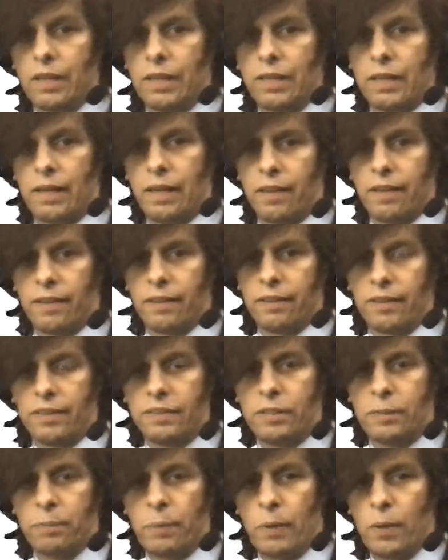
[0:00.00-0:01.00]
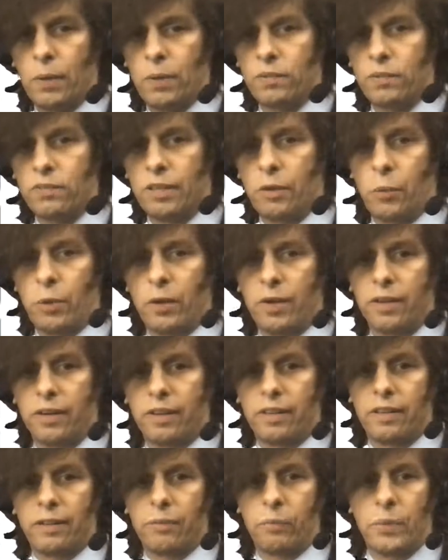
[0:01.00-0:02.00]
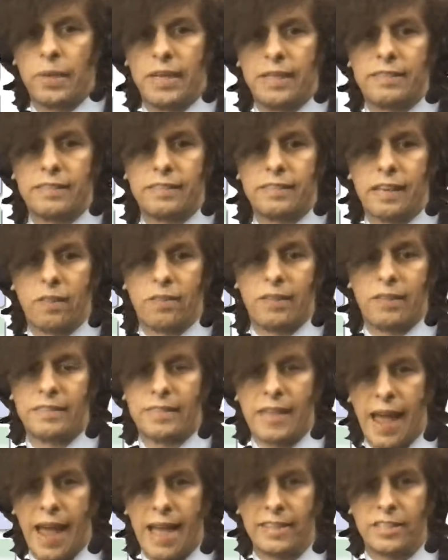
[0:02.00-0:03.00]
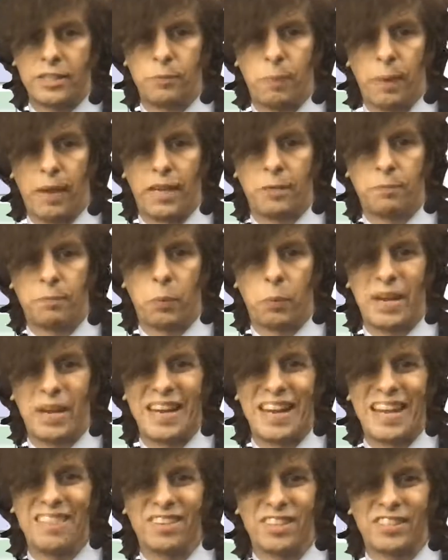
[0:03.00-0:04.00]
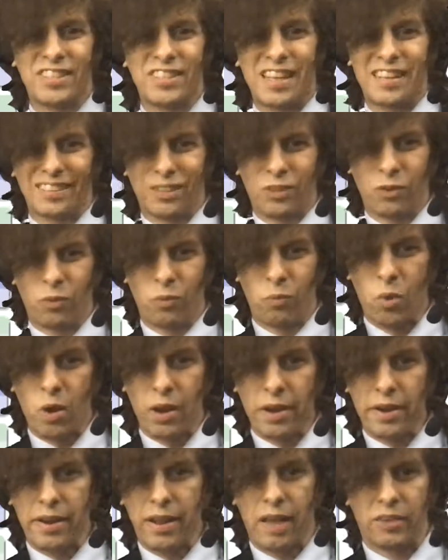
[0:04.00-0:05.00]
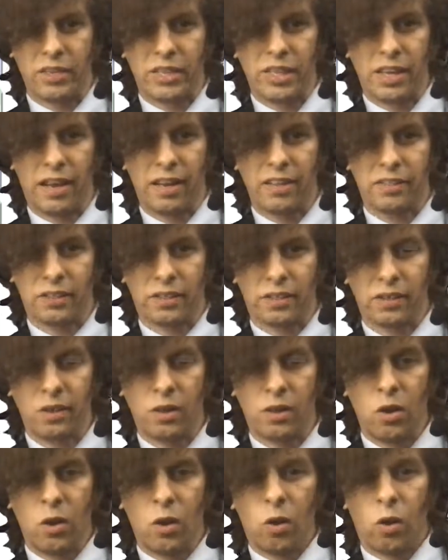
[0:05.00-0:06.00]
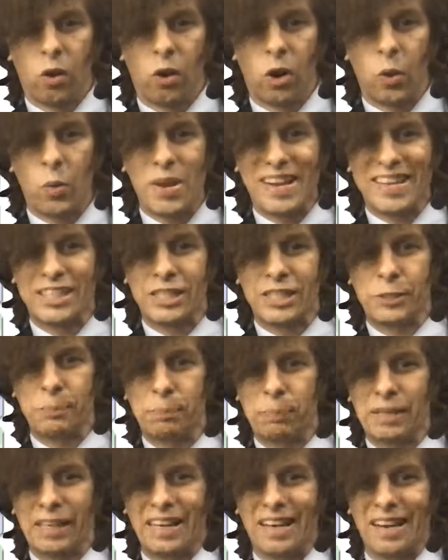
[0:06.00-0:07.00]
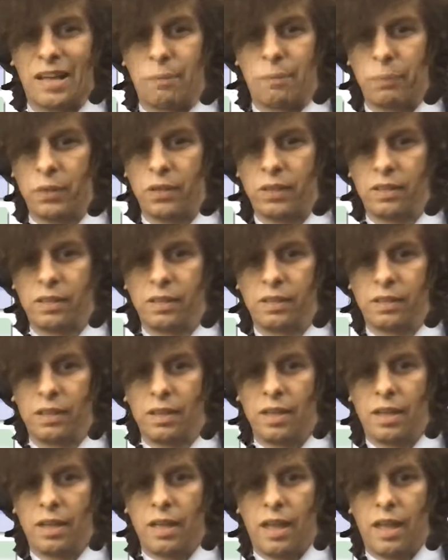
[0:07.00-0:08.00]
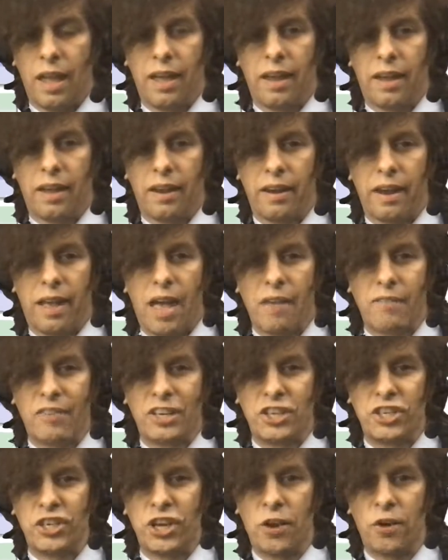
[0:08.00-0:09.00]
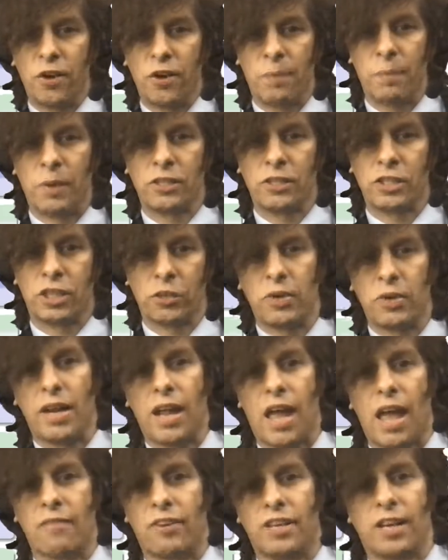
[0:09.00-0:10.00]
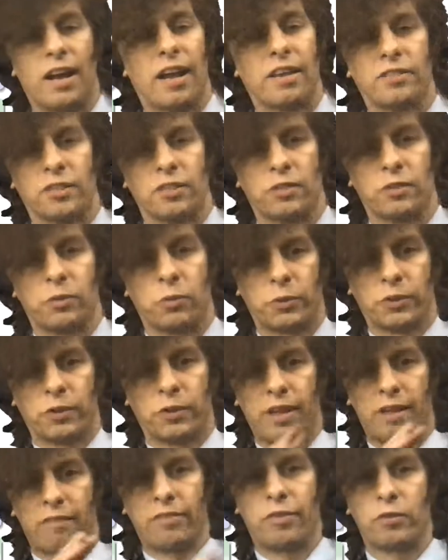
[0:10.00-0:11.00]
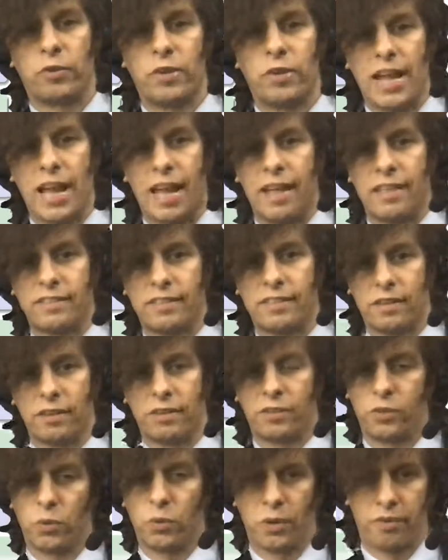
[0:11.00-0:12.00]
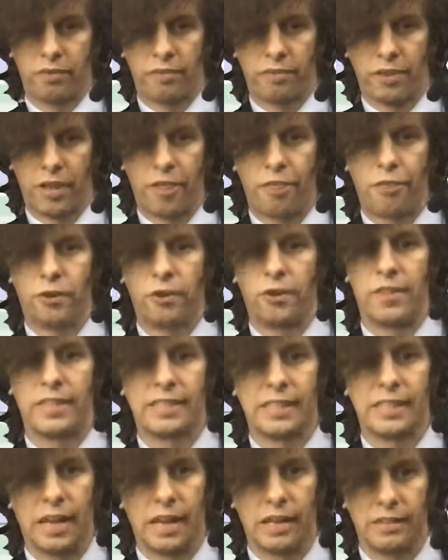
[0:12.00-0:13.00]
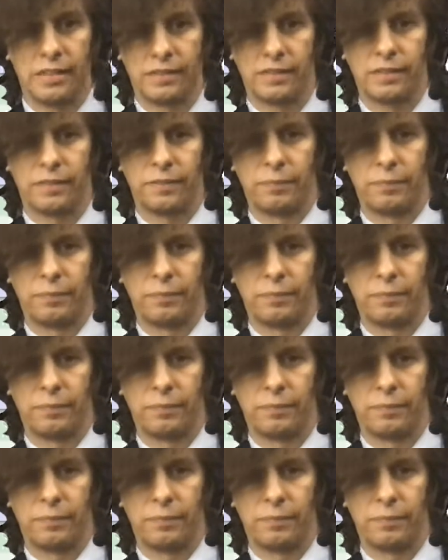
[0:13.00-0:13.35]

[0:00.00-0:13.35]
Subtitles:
let's suppose that we could sell this ad space, but we could either sell it to one advertiser or we could split it up and have it shared amongst three advertisers, which will have three ads that are sort of a third the size.